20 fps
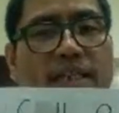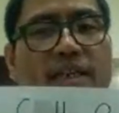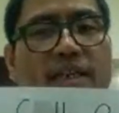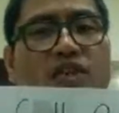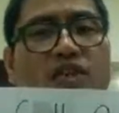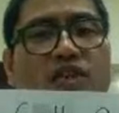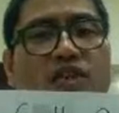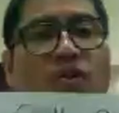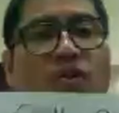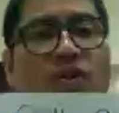
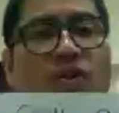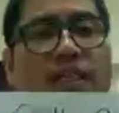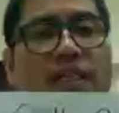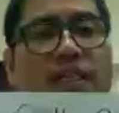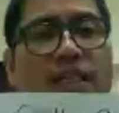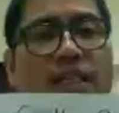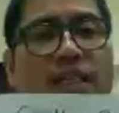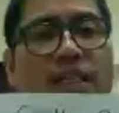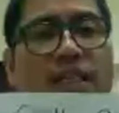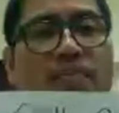So this
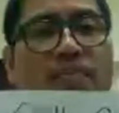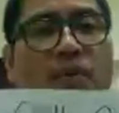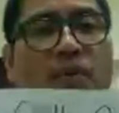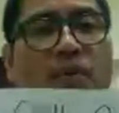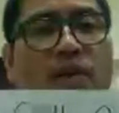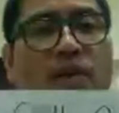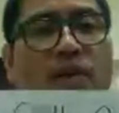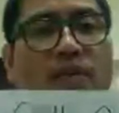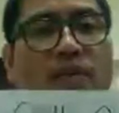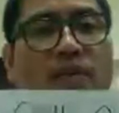is
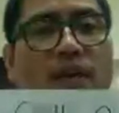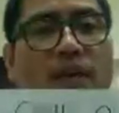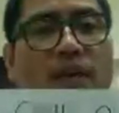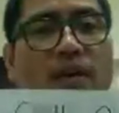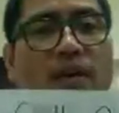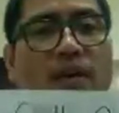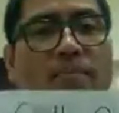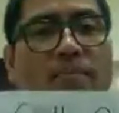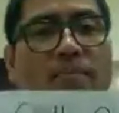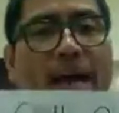purely
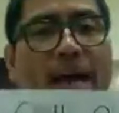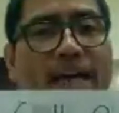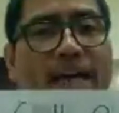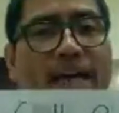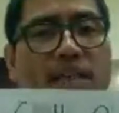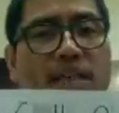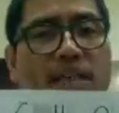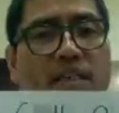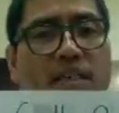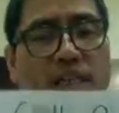single
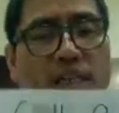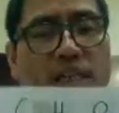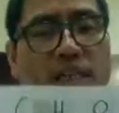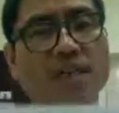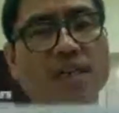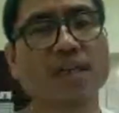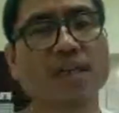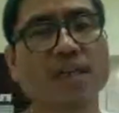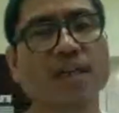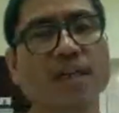band,
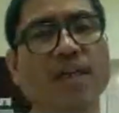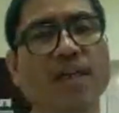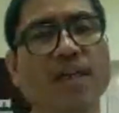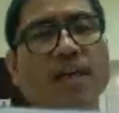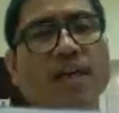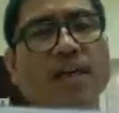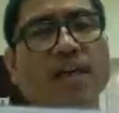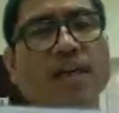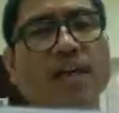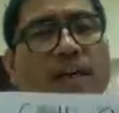
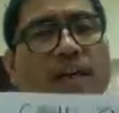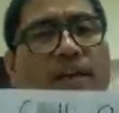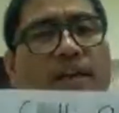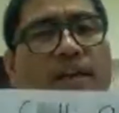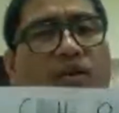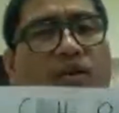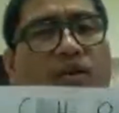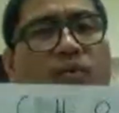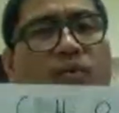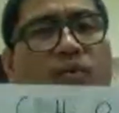like
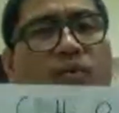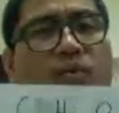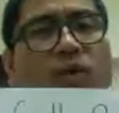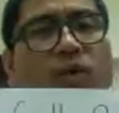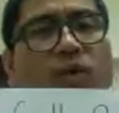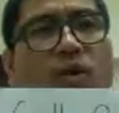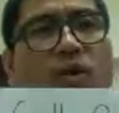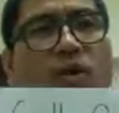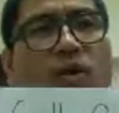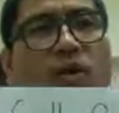that, or what we
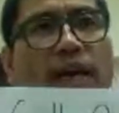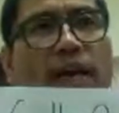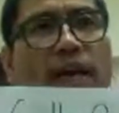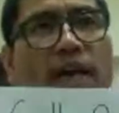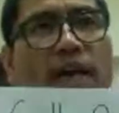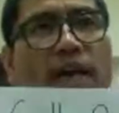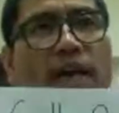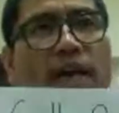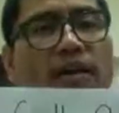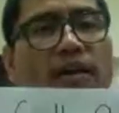called
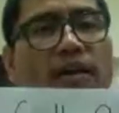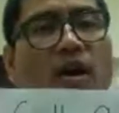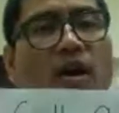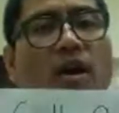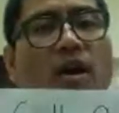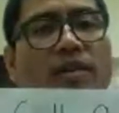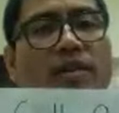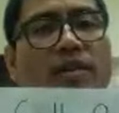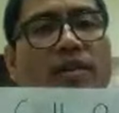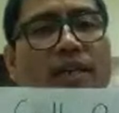as
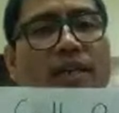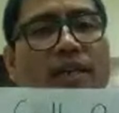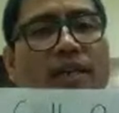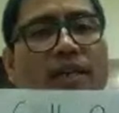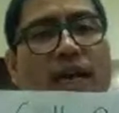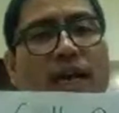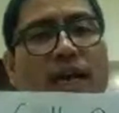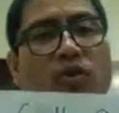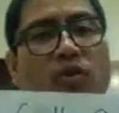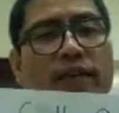
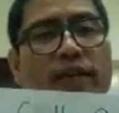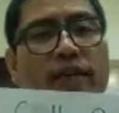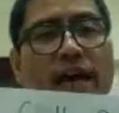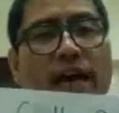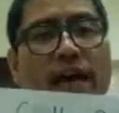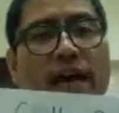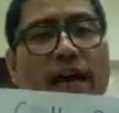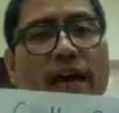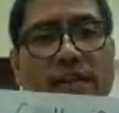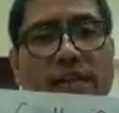octadecanoic
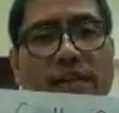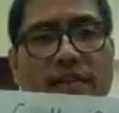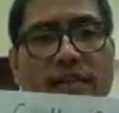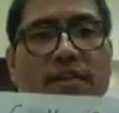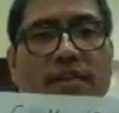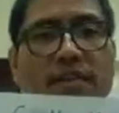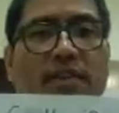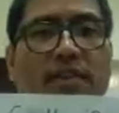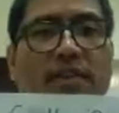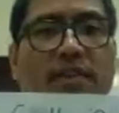acid,
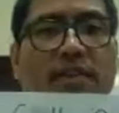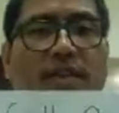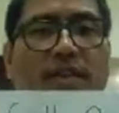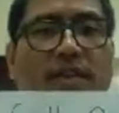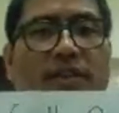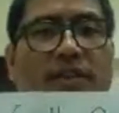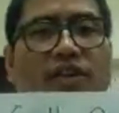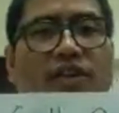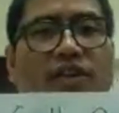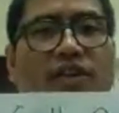
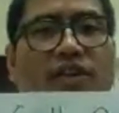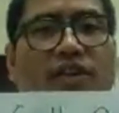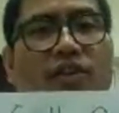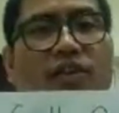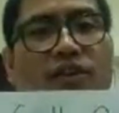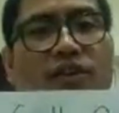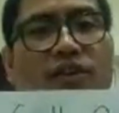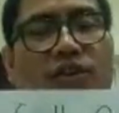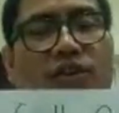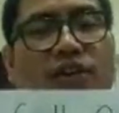the
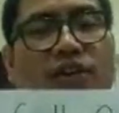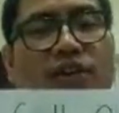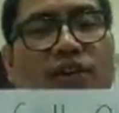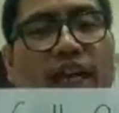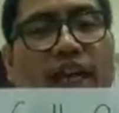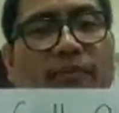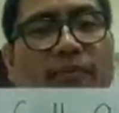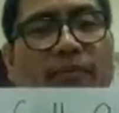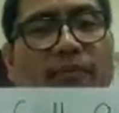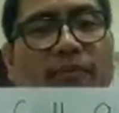other
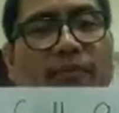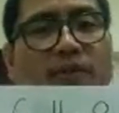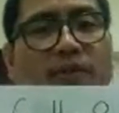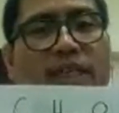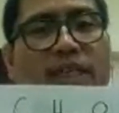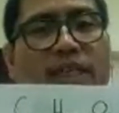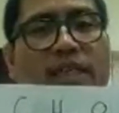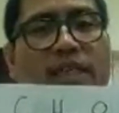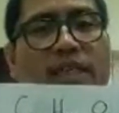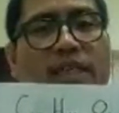name for
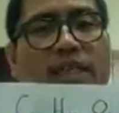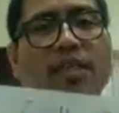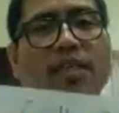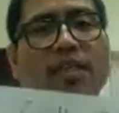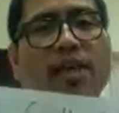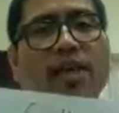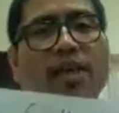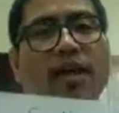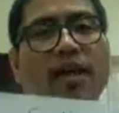this.